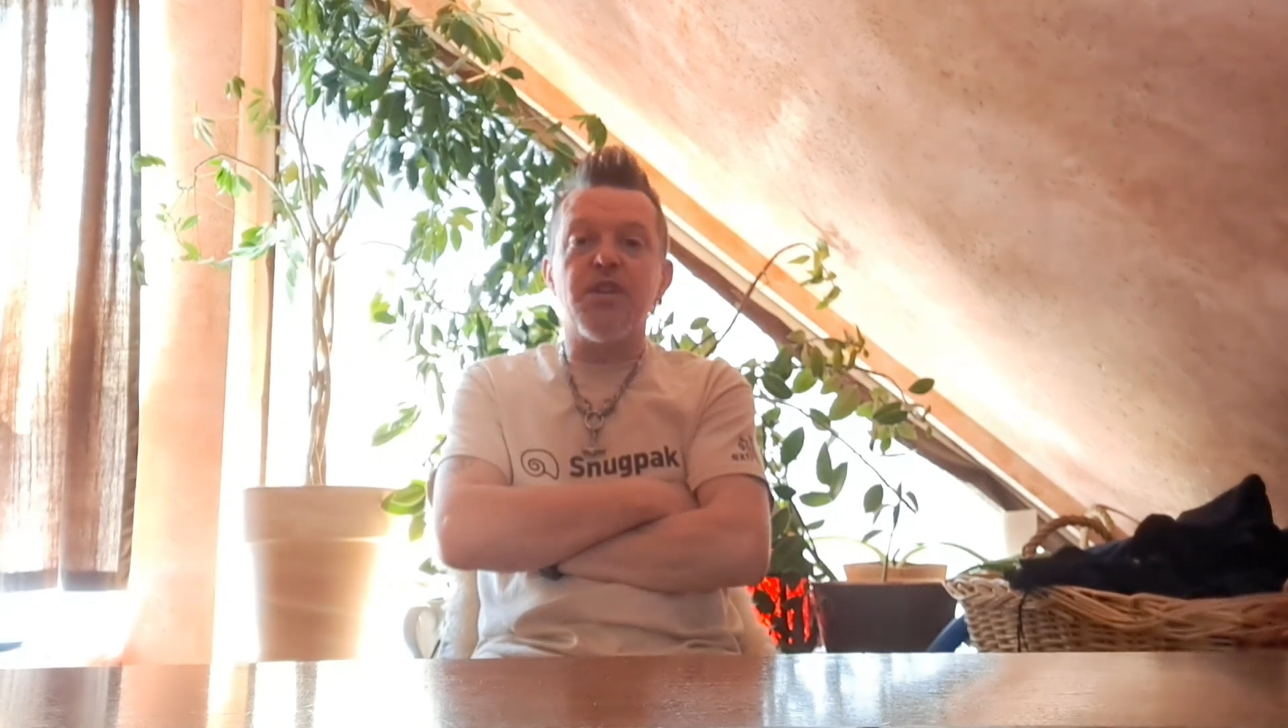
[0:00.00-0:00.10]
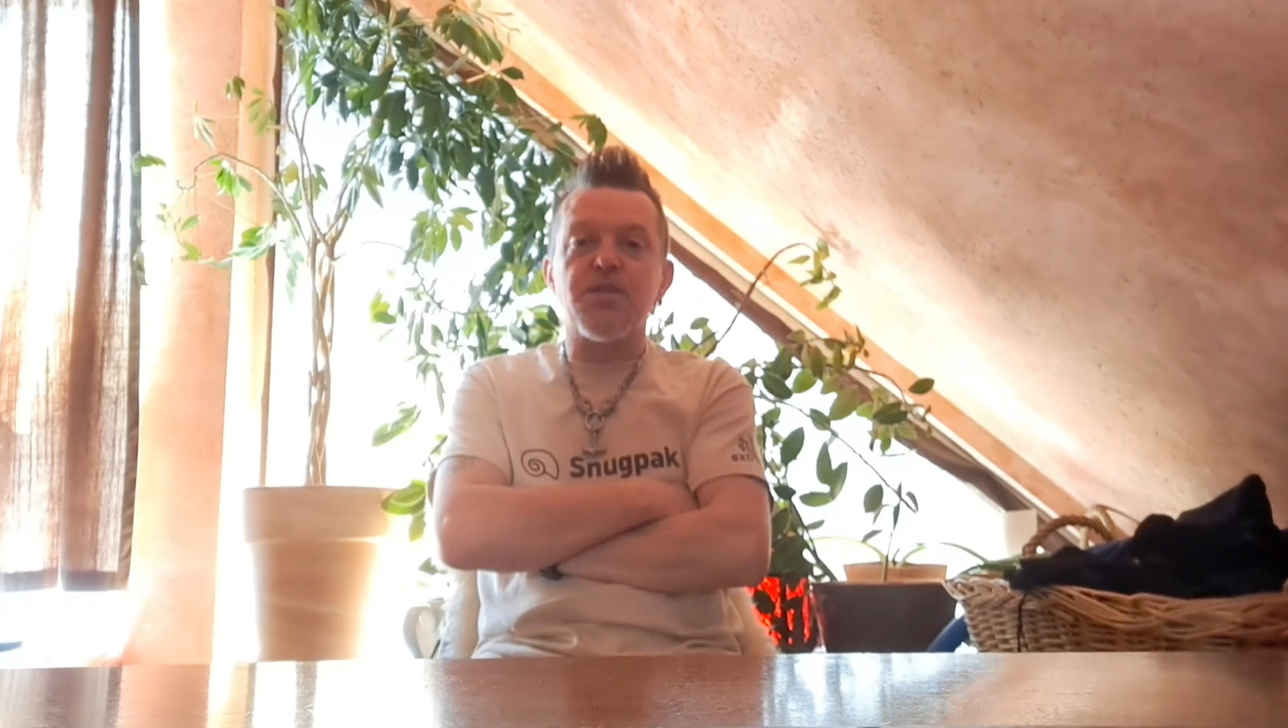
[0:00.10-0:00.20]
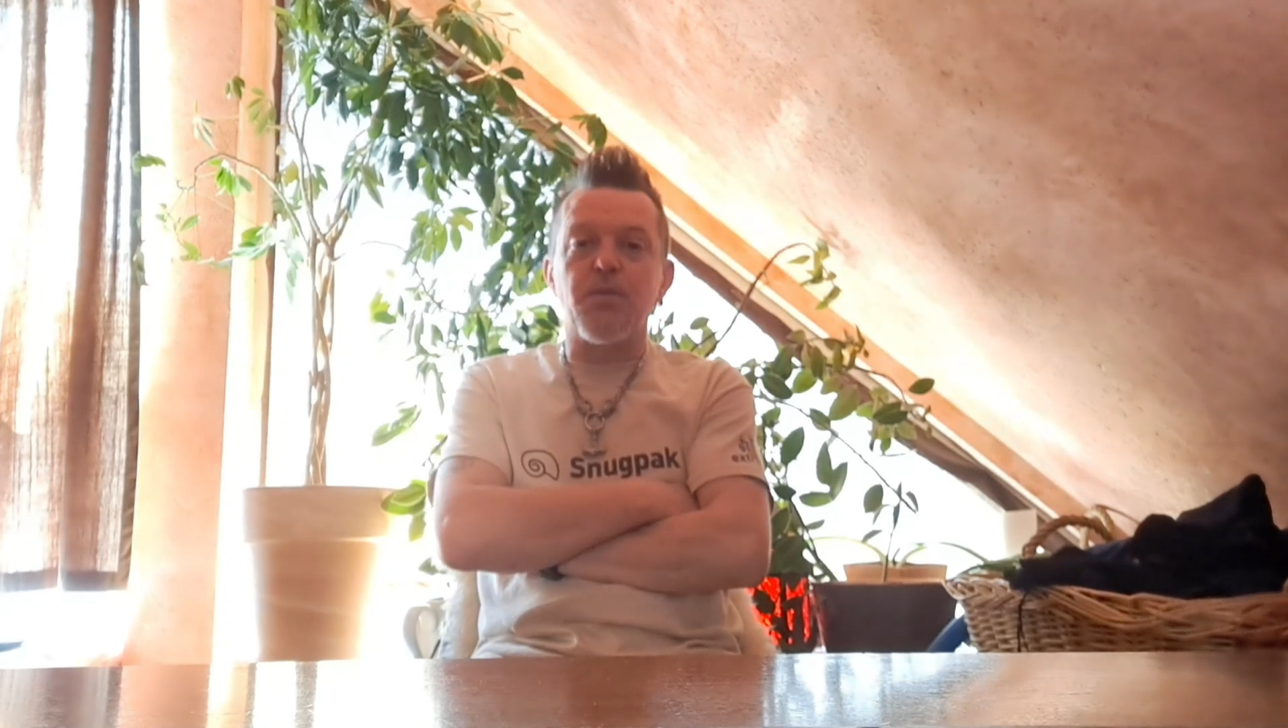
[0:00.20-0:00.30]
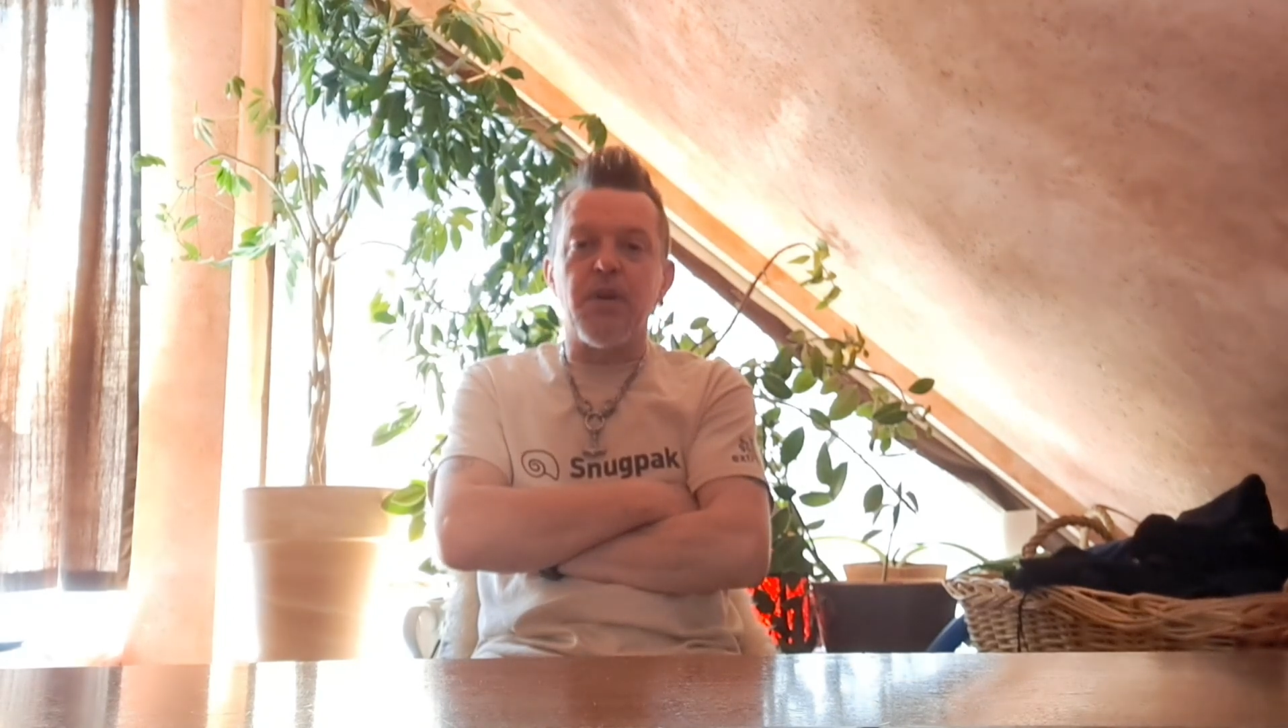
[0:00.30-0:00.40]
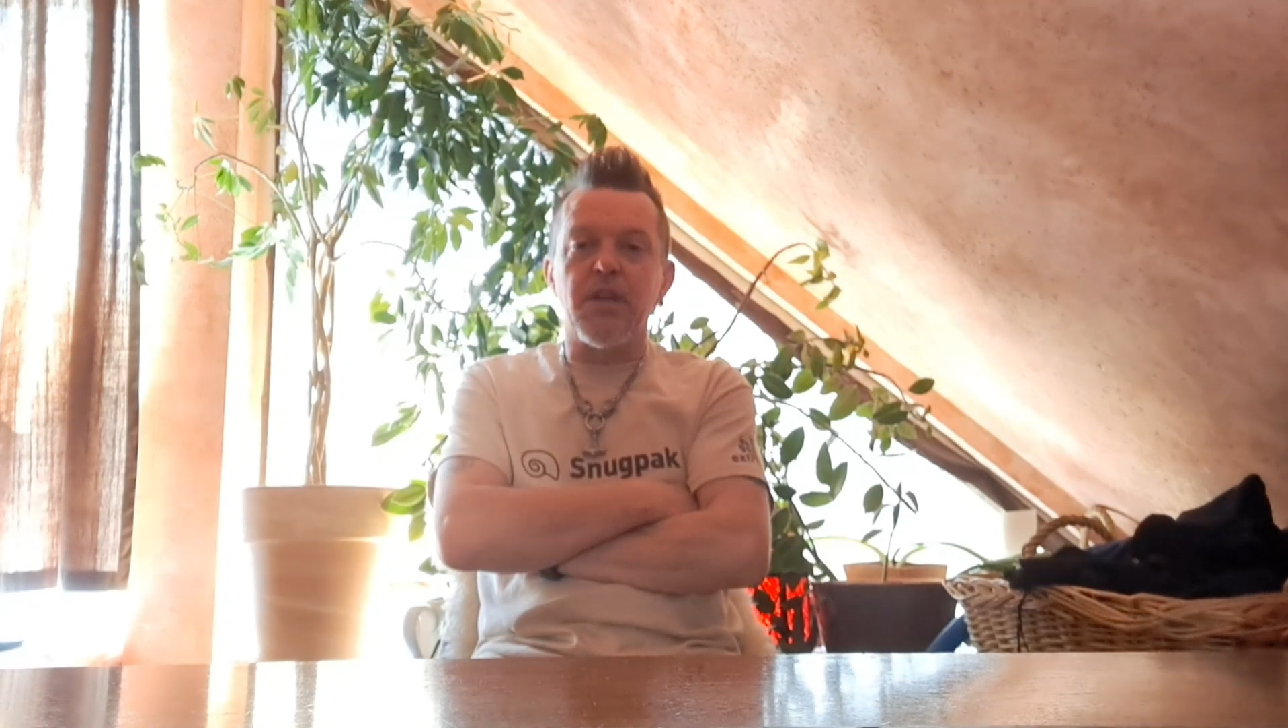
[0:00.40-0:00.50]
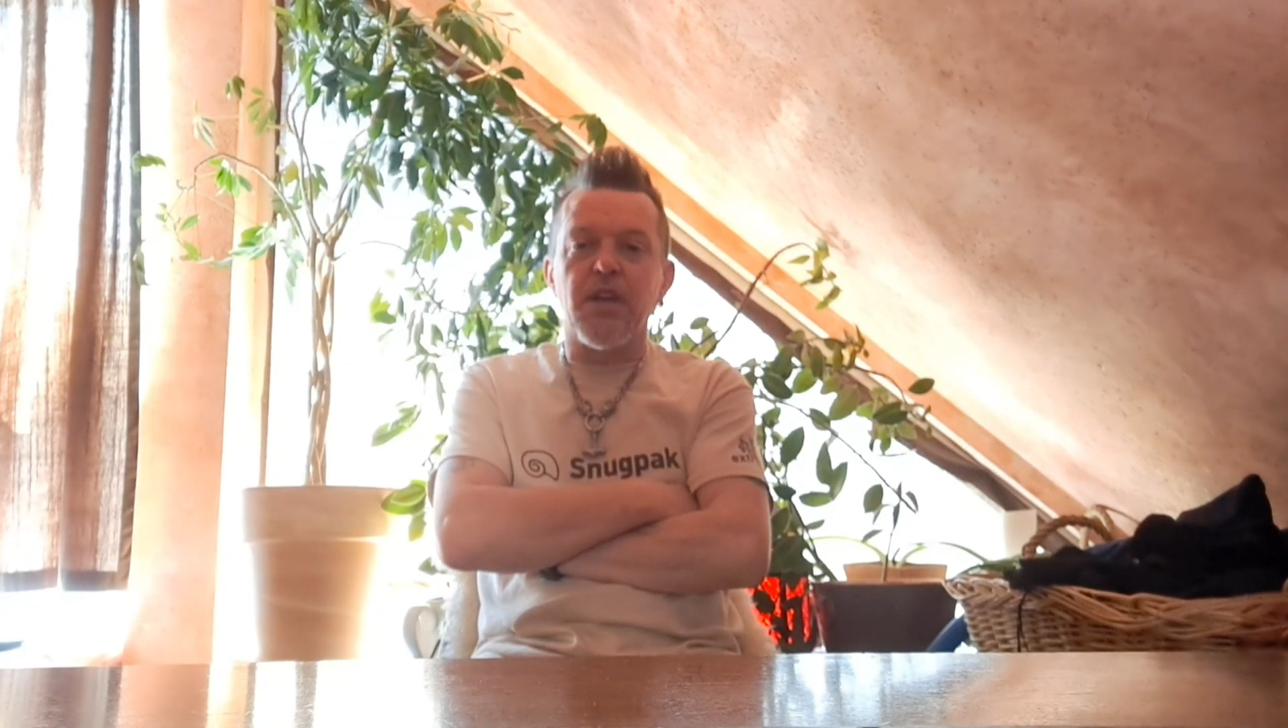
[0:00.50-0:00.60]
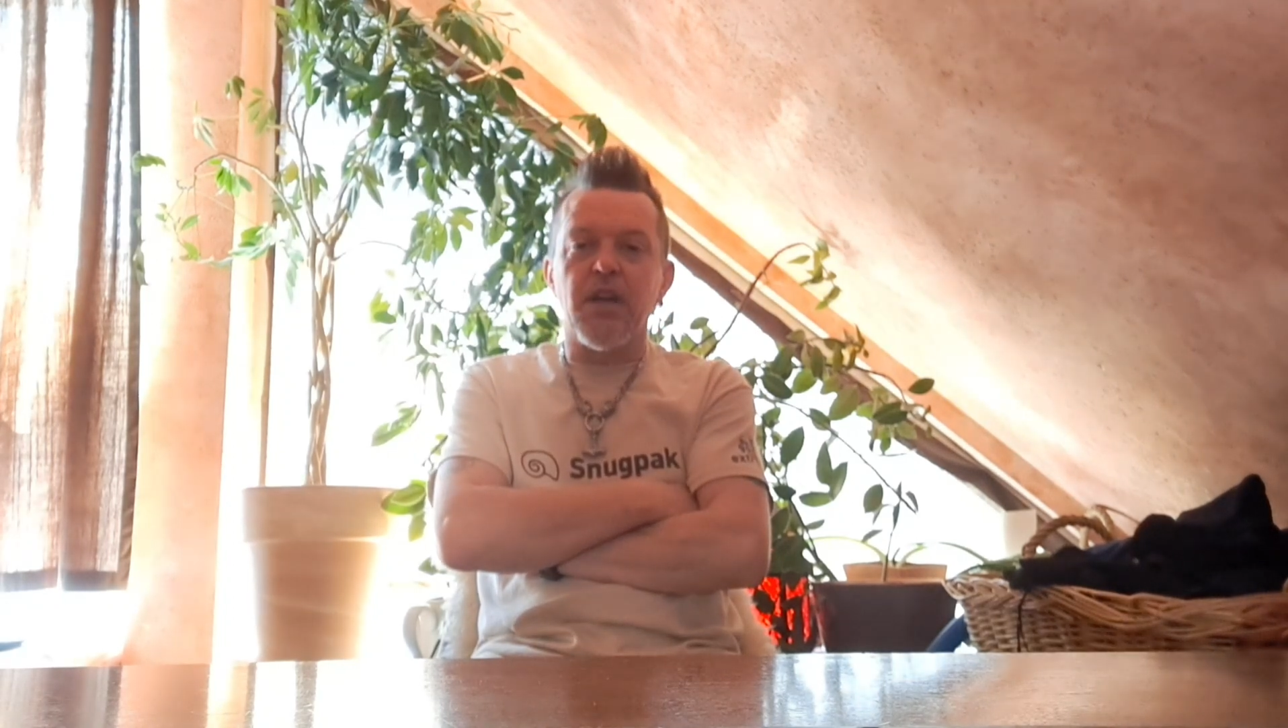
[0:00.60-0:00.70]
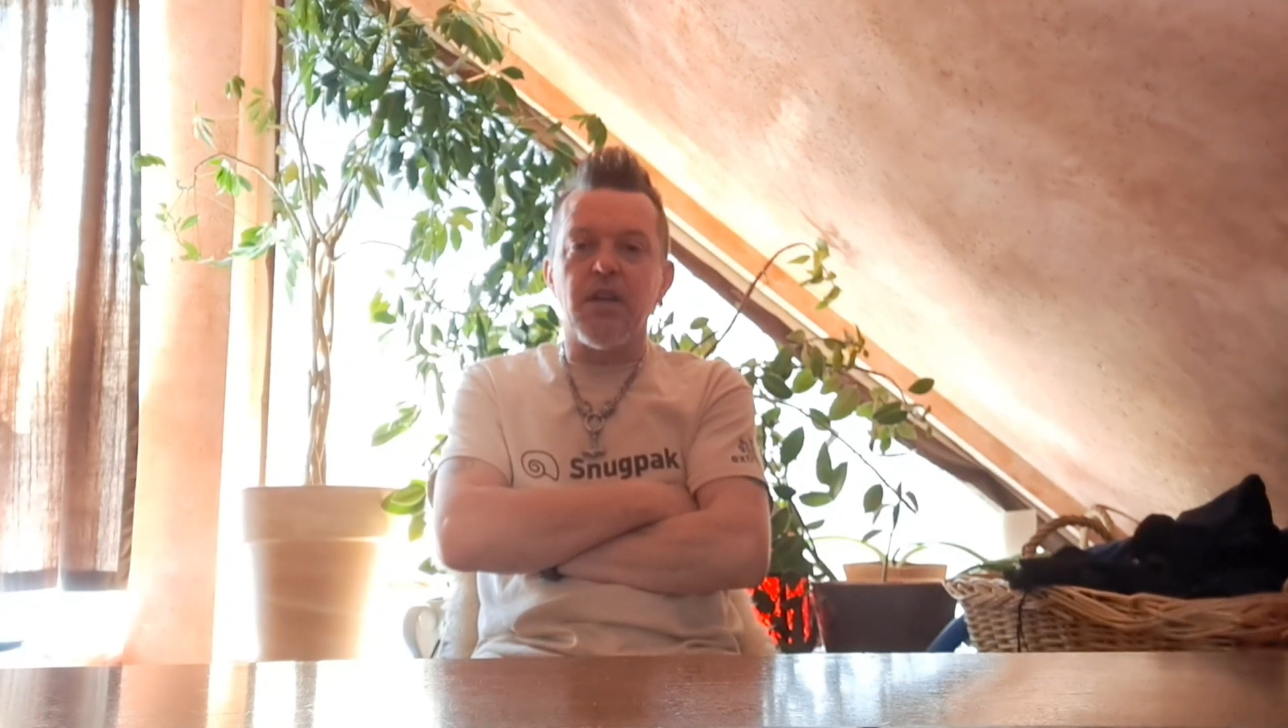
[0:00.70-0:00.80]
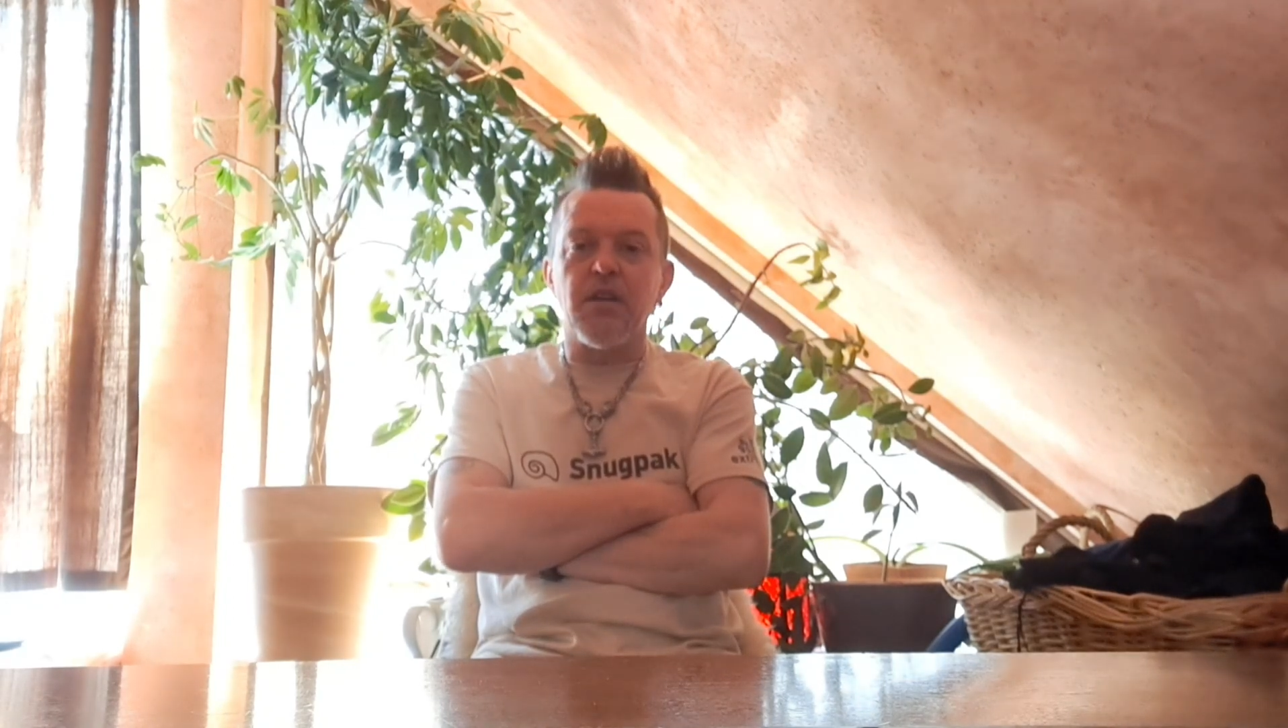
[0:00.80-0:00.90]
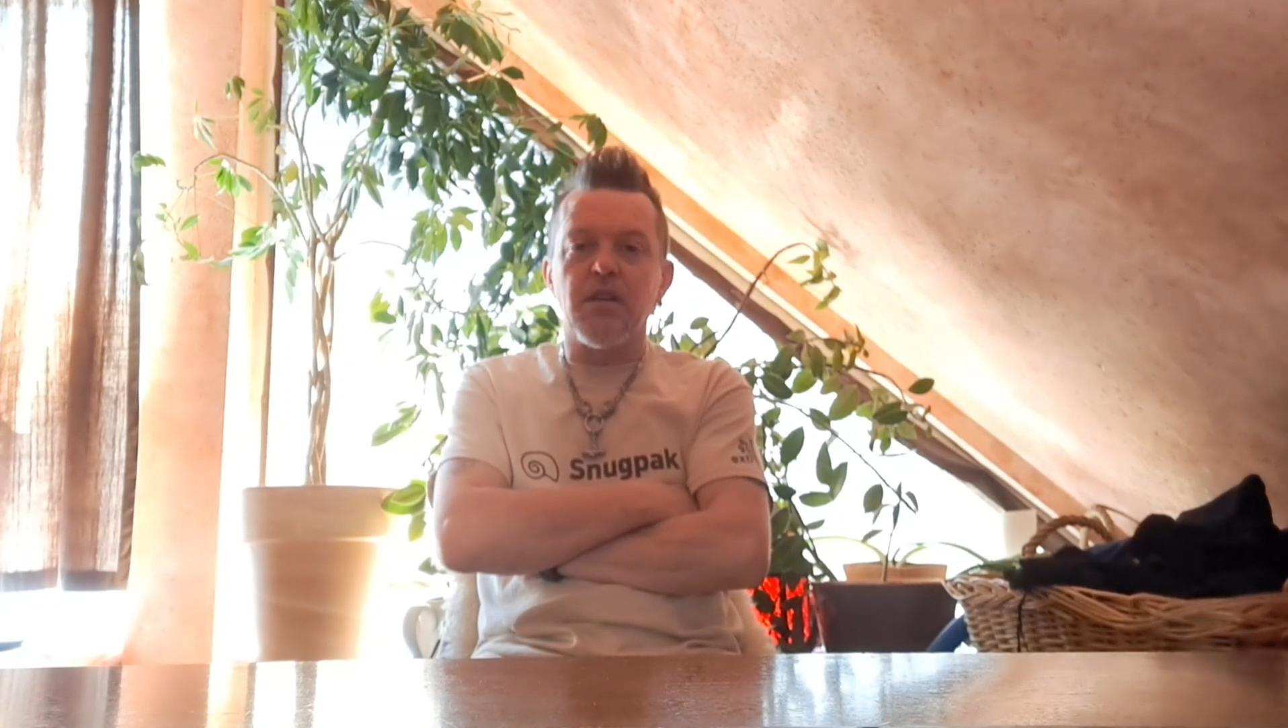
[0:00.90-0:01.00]
this
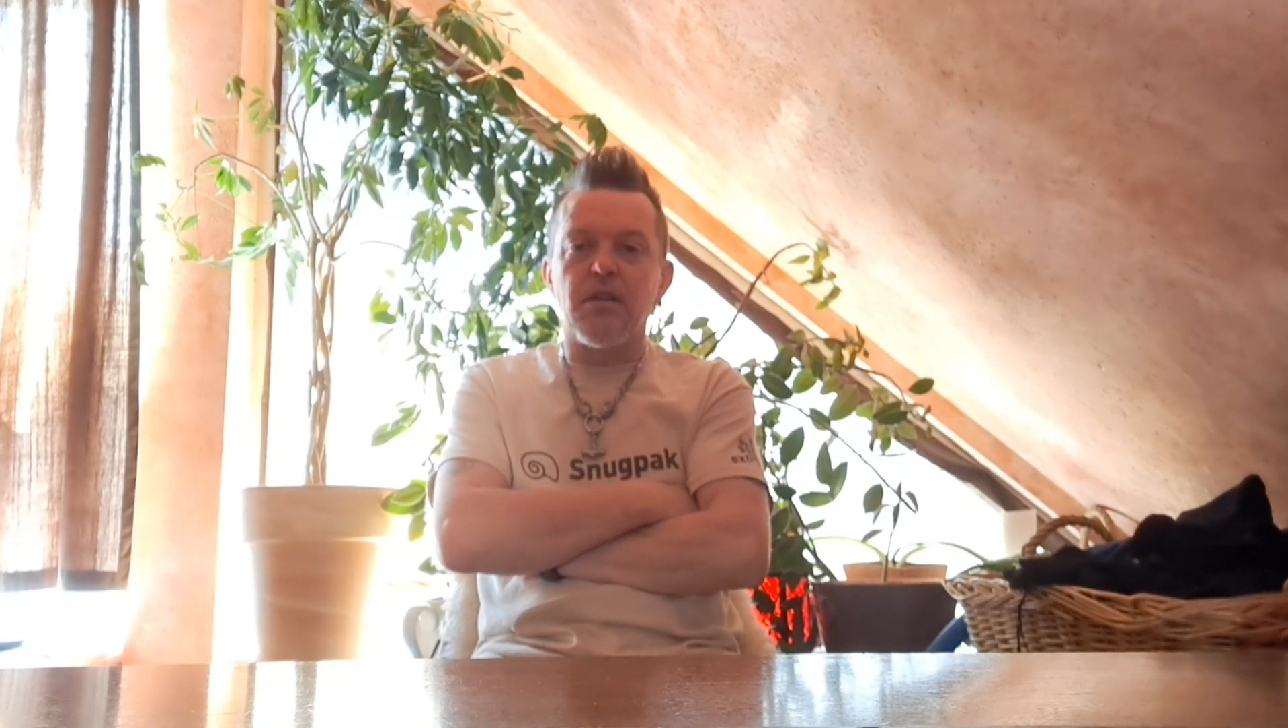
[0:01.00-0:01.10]
weekend.